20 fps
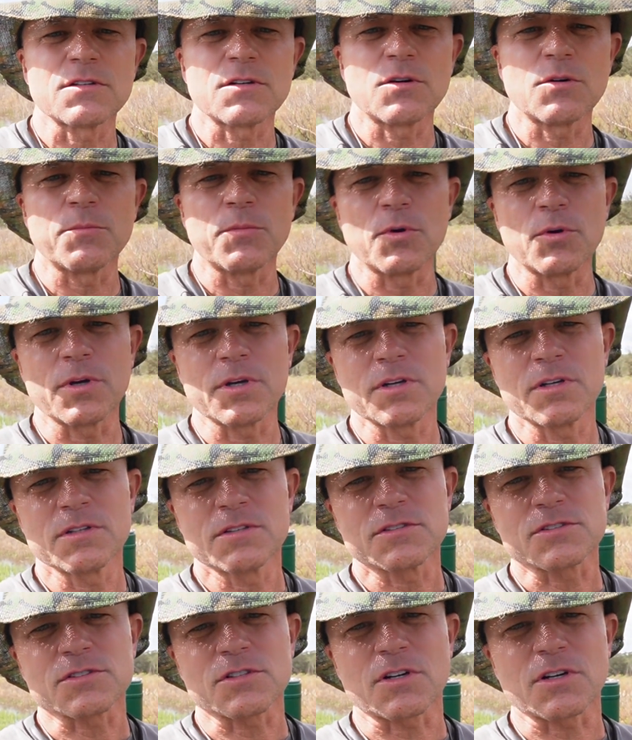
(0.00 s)
Oh boy,
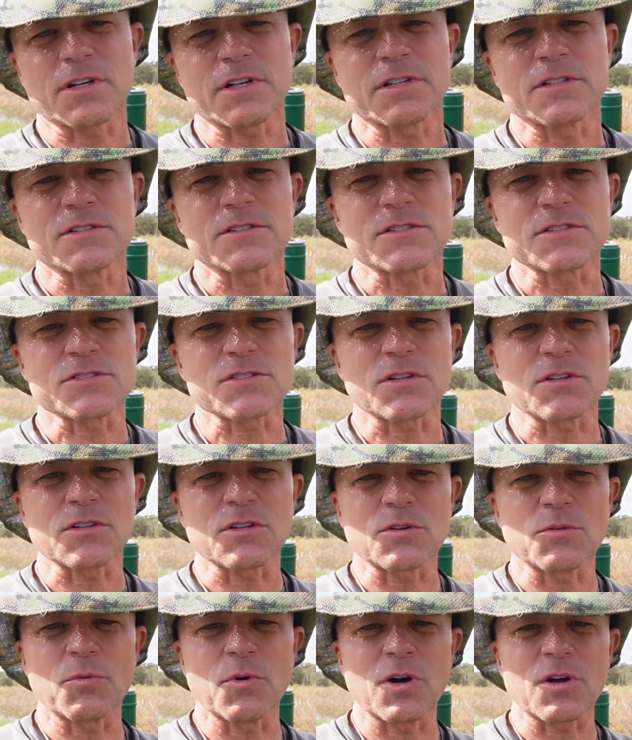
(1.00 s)
sorry. Saw a
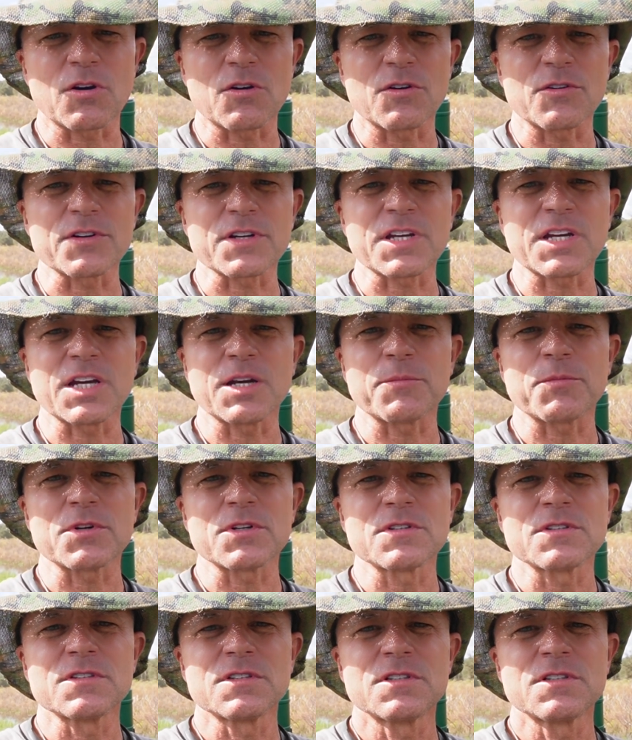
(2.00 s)
little water on the
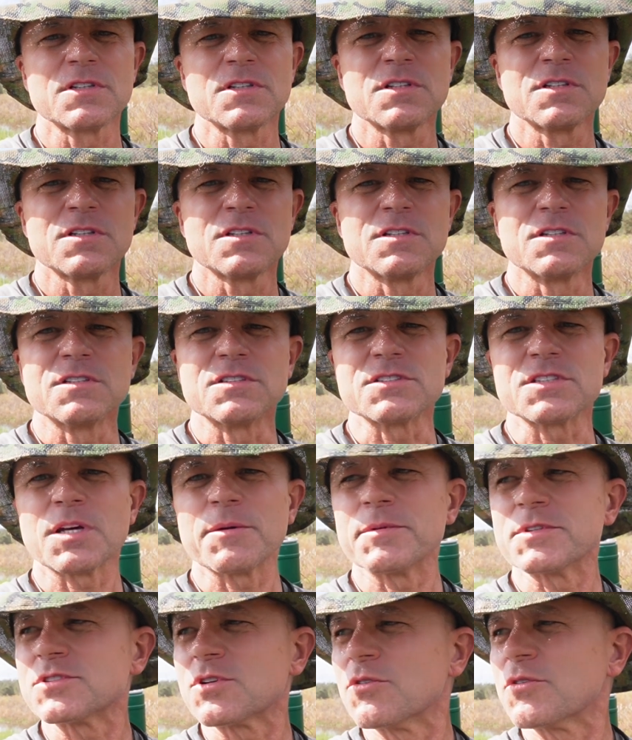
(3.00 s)
camera.
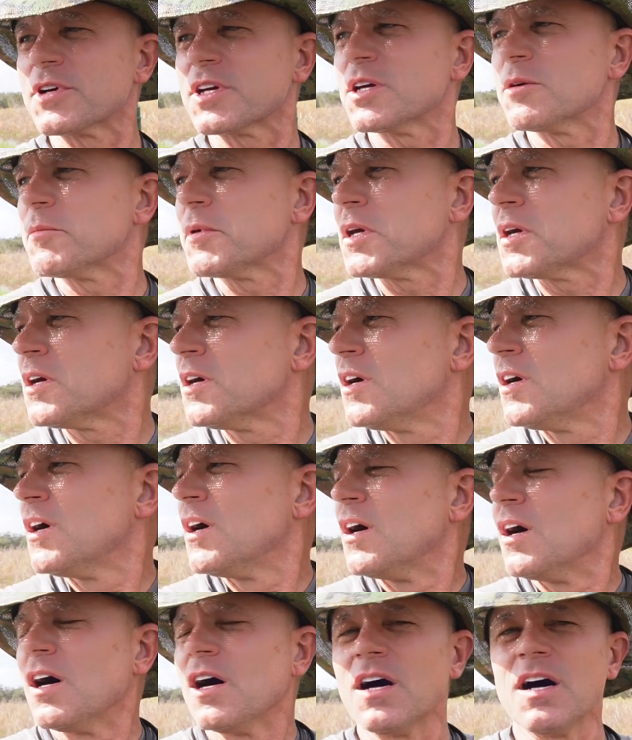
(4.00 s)
Zebby's gonna get me.
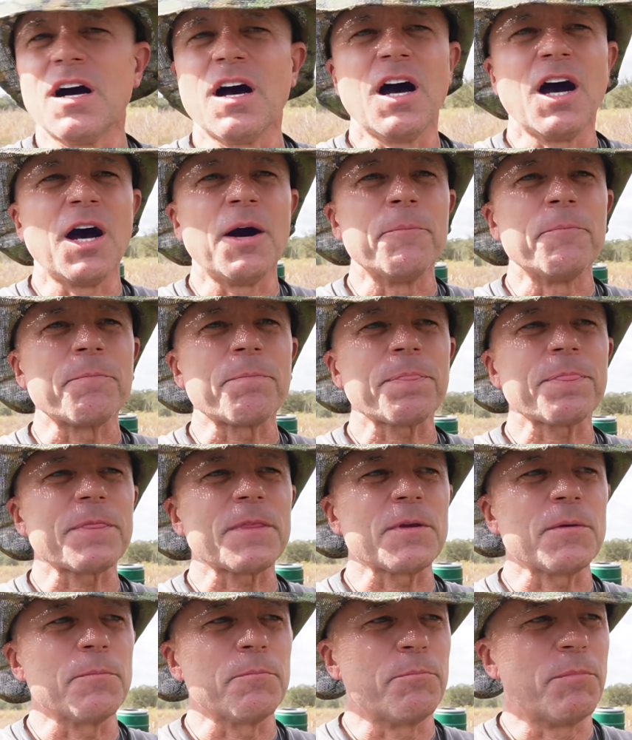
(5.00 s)

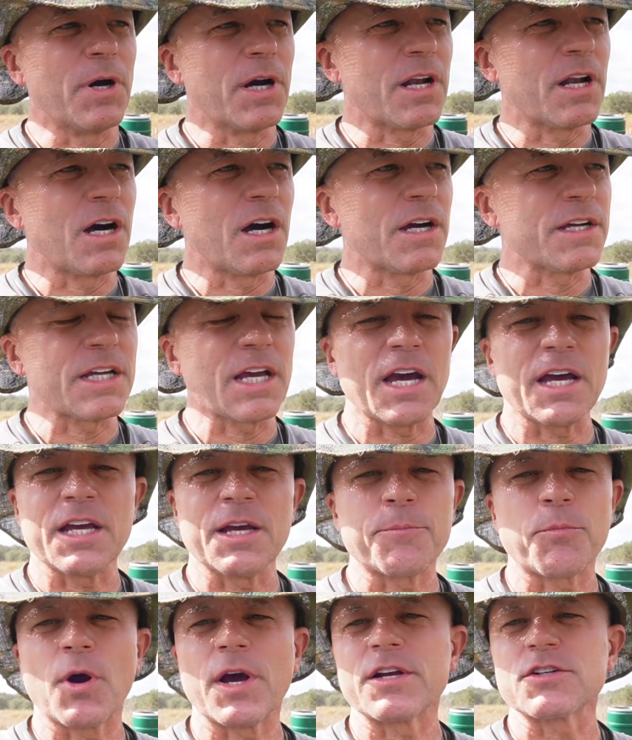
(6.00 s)
Yeah,
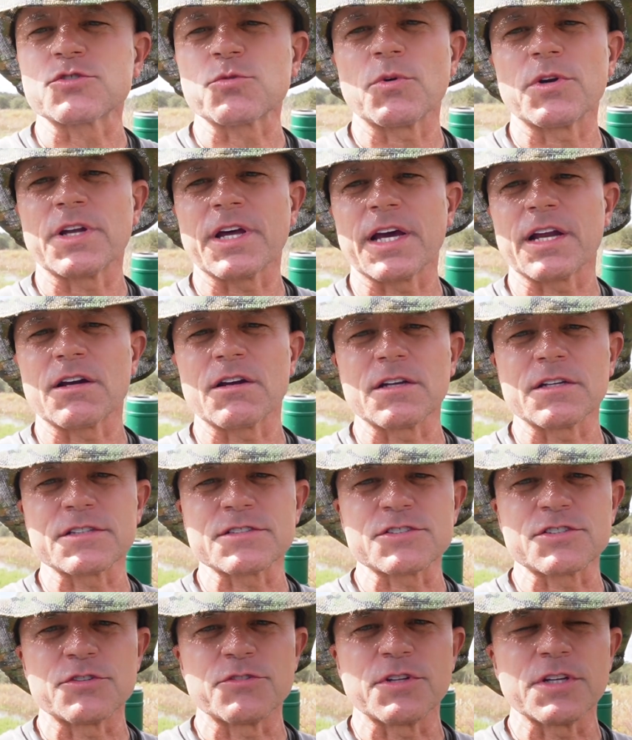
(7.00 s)
hip waders wouldn't handle it.
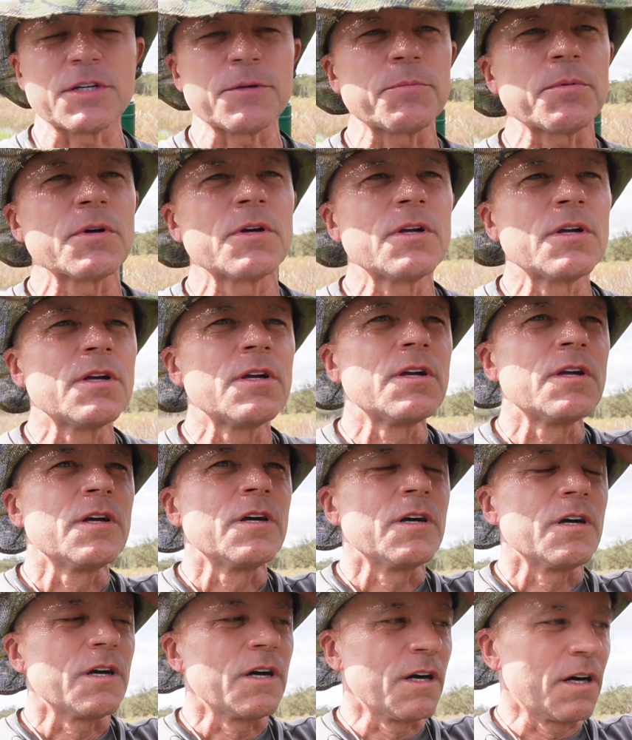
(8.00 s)
It's too deep.
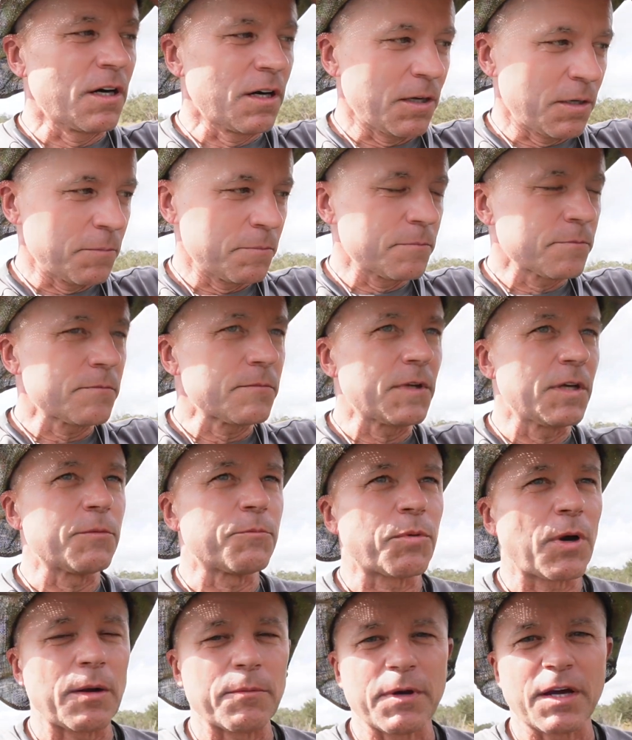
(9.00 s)
It'd
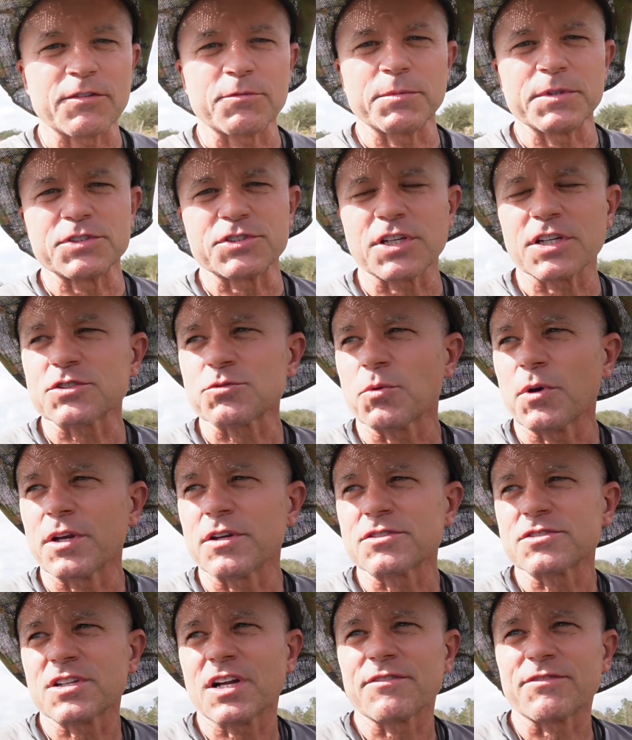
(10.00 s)
probably have to be chest
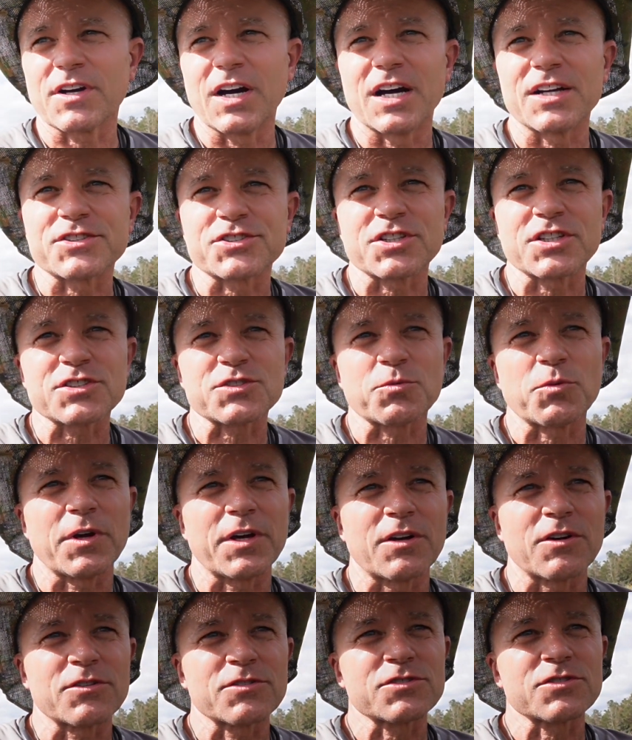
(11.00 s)
waders, and I've got chest
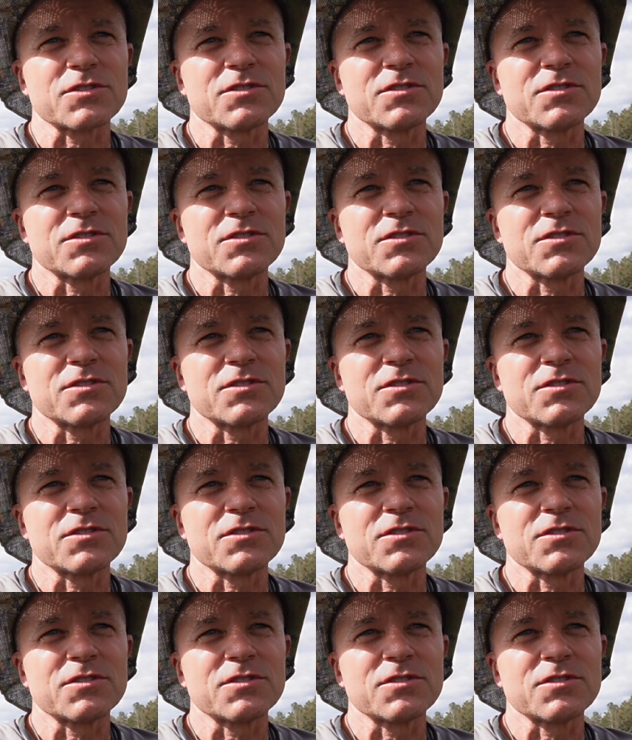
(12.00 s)
waders.